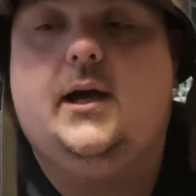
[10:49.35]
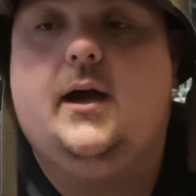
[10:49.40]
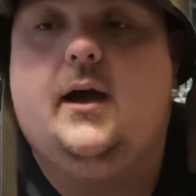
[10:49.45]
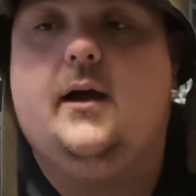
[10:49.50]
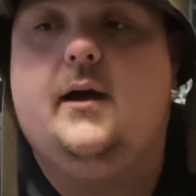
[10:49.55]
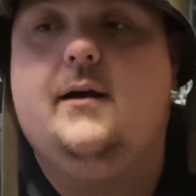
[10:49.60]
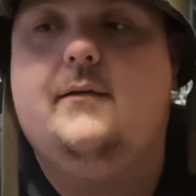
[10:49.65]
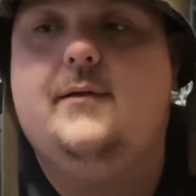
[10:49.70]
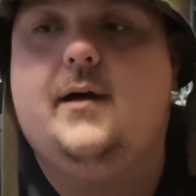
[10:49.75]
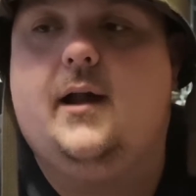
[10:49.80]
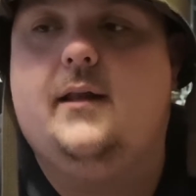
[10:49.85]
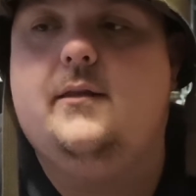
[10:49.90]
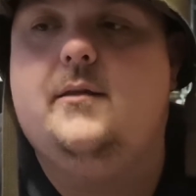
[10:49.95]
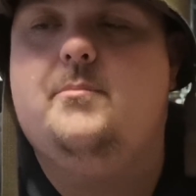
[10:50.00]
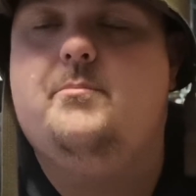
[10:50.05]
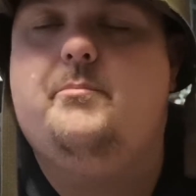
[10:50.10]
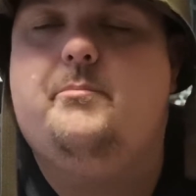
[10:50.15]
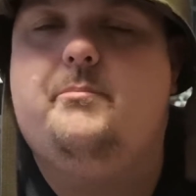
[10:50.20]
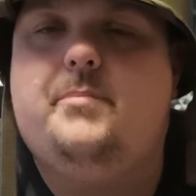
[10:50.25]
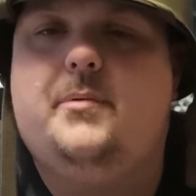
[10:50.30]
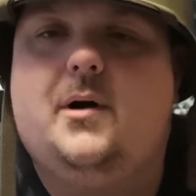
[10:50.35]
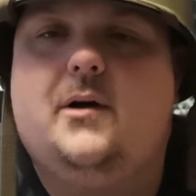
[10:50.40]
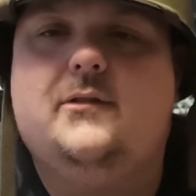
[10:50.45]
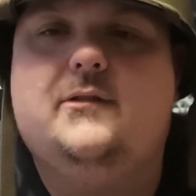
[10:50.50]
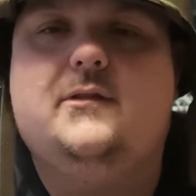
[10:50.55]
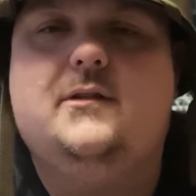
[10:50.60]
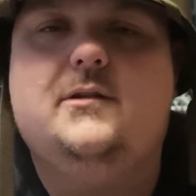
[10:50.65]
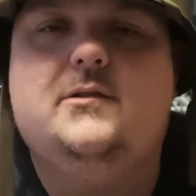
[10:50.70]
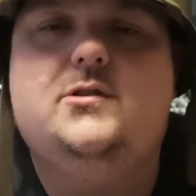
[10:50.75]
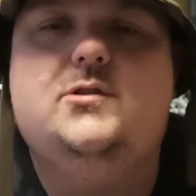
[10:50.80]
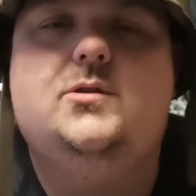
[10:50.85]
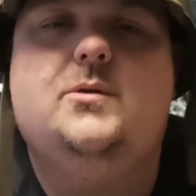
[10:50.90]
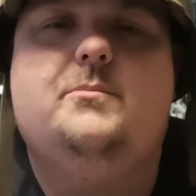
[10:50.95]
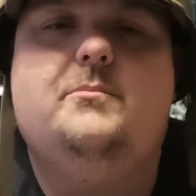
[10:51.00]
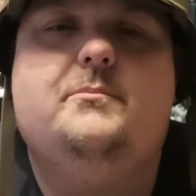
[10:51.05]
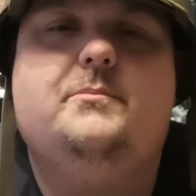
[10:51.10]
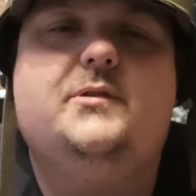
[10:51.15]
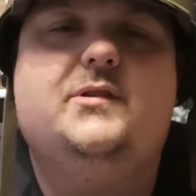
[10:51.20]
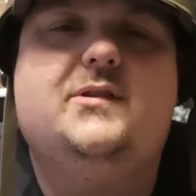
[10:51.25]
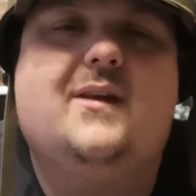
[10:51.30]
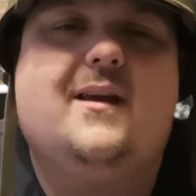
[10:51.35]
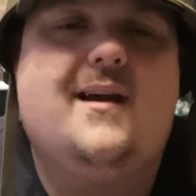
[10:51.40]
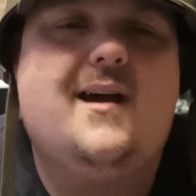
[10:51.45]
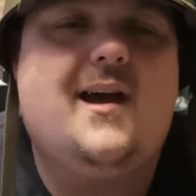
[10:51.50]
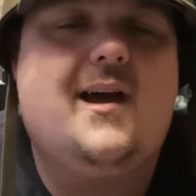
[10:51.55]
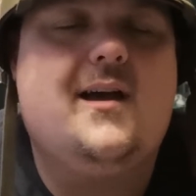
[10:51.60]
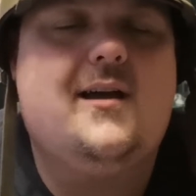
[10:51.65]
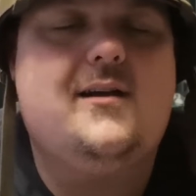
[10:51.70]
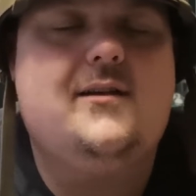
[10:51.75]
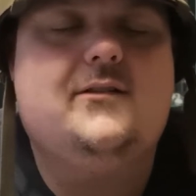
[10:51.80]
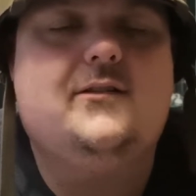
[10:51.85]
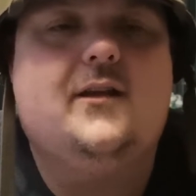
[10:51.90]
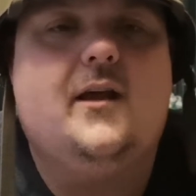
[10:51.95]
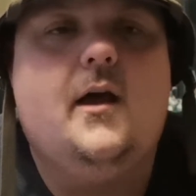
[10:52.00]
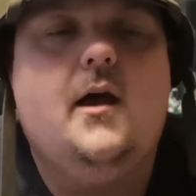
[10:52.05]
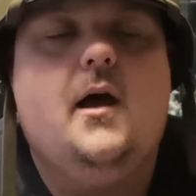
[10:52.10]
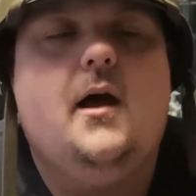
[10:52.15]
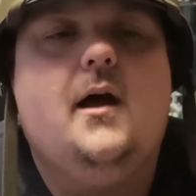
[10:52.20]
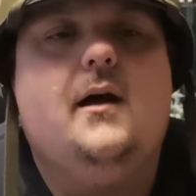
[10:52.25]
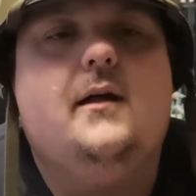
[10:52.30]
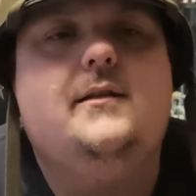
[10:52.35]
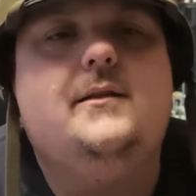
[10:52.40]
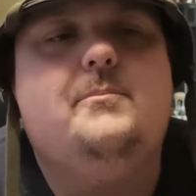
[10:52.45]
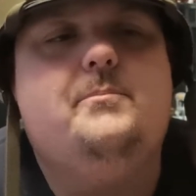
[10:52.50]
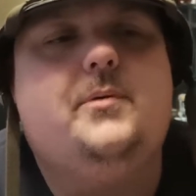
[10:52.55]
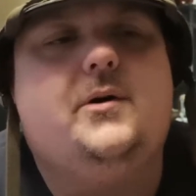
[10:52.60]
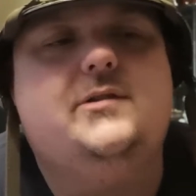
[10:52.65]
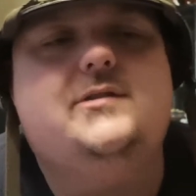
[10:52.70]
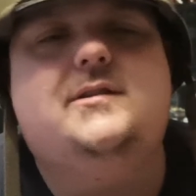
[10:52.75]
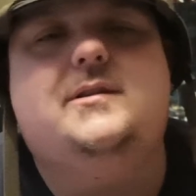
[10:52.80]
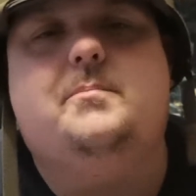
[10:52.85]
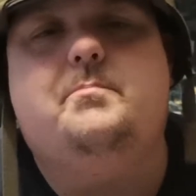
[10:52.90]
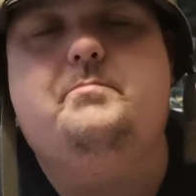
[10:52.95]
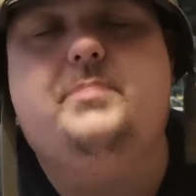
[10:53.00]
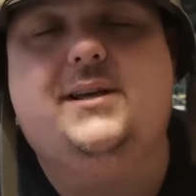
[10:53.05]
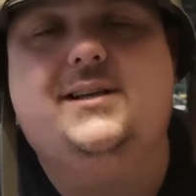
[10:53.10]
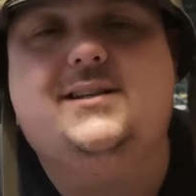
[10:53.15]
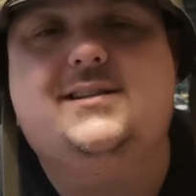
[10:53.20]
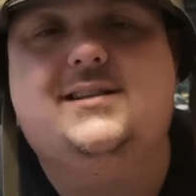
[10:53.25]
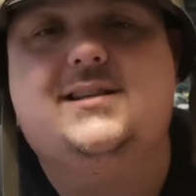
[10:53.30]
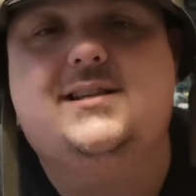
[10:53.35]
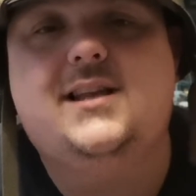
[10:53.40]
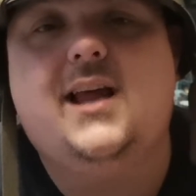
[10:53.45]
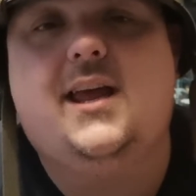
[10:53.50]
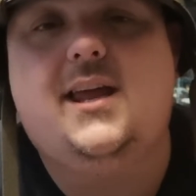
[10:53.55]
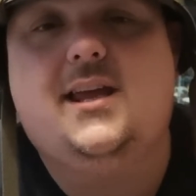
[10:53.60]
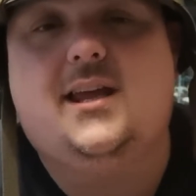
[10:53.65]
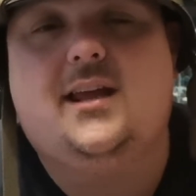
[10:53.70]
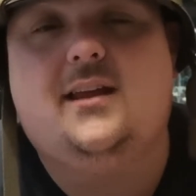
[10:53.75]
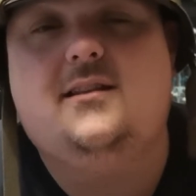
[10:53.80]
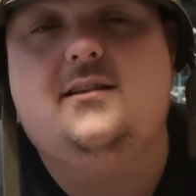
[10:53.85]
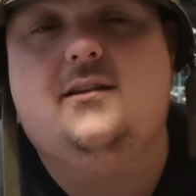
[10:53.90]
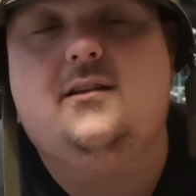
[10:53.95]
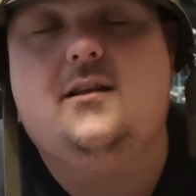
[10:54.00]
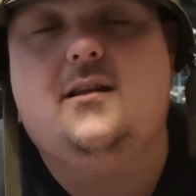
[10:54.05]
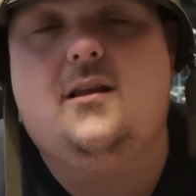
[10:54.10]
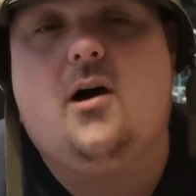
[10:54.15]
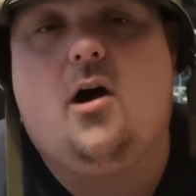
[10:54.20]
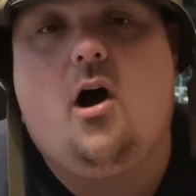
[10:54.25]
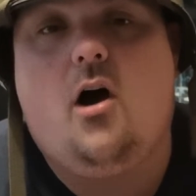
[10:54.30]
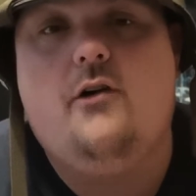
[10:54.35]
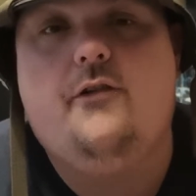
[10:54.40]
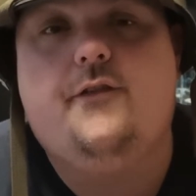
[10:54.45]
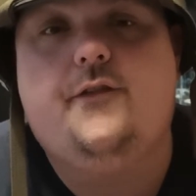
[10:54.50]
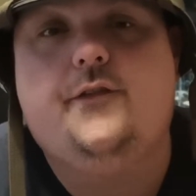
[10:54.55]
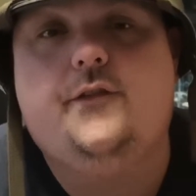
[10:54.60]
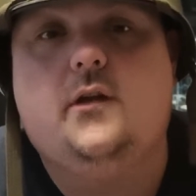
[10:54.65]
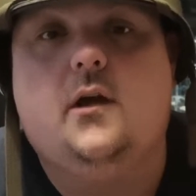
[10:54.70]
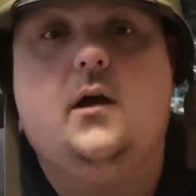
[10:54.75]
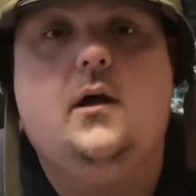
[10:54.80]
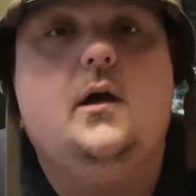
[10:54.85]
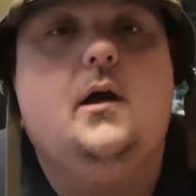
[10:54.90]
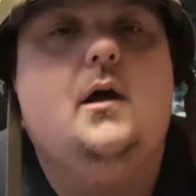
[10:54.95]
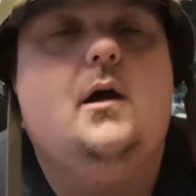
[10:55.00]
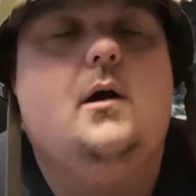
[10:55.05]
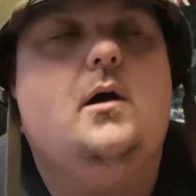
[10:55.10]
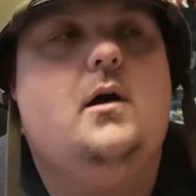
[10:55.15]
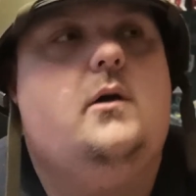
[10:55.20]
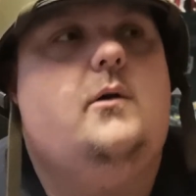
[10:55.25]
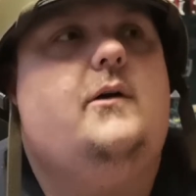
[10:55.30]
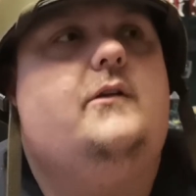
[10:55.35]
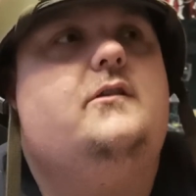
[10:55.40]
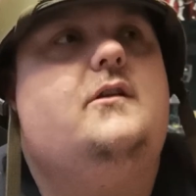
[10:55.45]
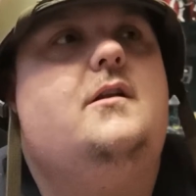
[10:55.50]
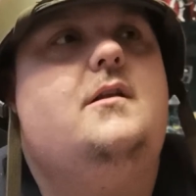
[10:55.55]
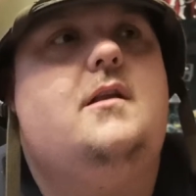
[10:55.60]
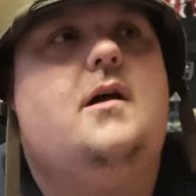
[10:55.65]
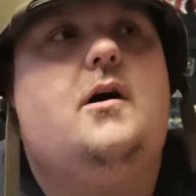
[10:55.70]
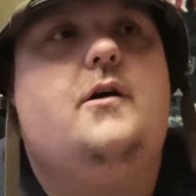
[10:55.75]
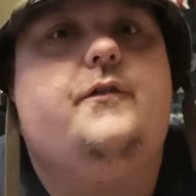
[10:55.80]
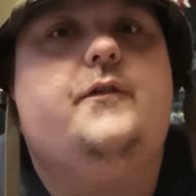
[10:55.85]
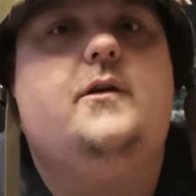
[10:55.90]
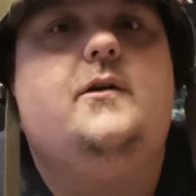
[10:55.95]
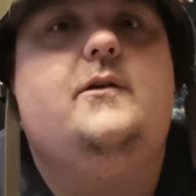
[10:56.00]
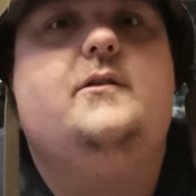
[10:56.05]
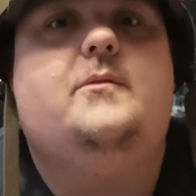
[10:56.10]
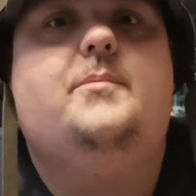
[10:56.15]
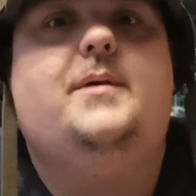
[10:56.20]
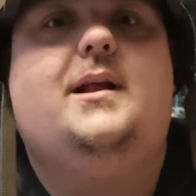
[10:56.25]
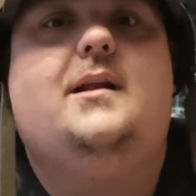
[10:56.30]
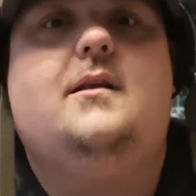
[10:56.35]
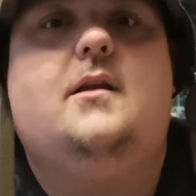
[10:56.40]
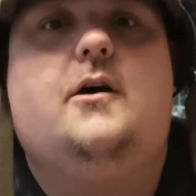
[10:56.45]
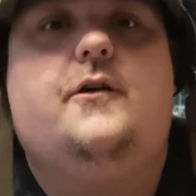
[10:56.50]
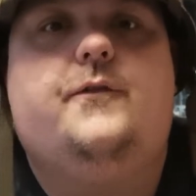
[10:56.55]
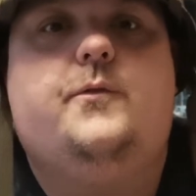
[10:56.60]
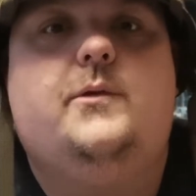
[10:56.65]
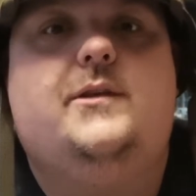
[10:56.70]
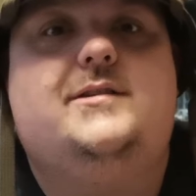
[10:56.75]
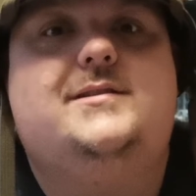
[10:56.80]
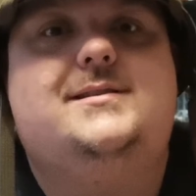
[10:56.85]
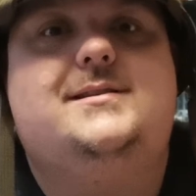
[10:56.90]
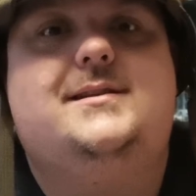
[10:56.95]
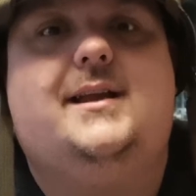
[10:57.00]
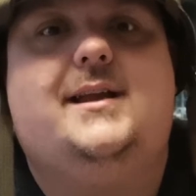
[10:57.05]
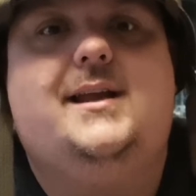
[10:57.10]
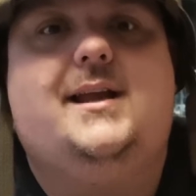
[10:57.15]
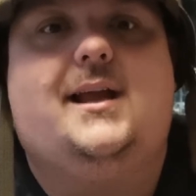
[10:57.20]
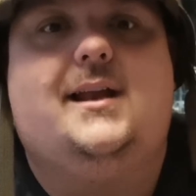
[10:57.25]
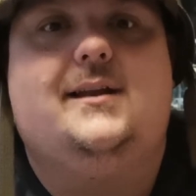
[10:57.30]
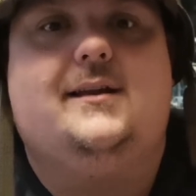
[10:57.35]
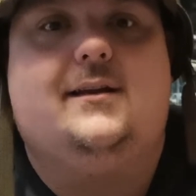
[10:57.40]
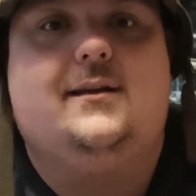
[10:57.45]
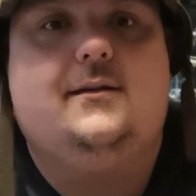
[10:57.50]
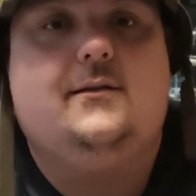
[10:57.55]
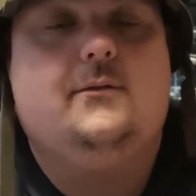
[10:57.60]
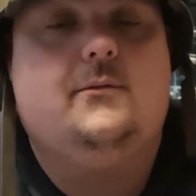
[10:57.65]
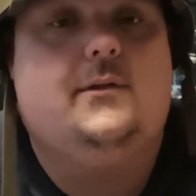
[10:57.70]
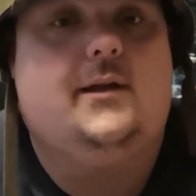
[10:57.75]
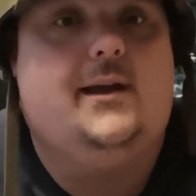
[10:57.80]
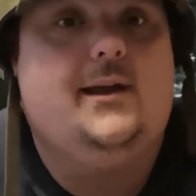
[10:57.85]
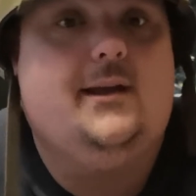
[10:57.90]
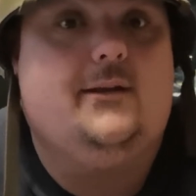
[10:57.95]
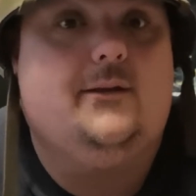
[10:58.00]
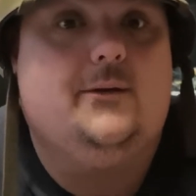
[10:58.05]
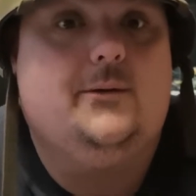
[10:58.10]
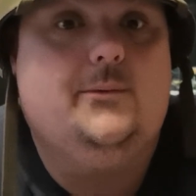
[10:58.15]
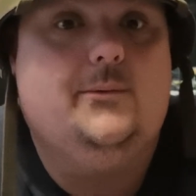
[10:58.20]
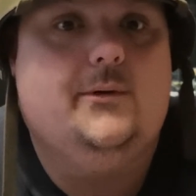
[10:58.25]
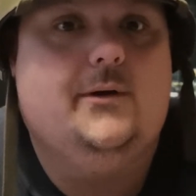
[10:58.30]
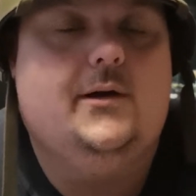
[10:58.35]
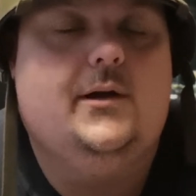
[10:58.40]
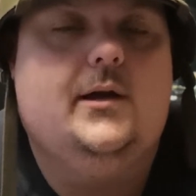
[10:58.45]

And the jump scares, and the boss is a big snake in the loft. Who has a loft? Who has a big loft with a snake in it? They do.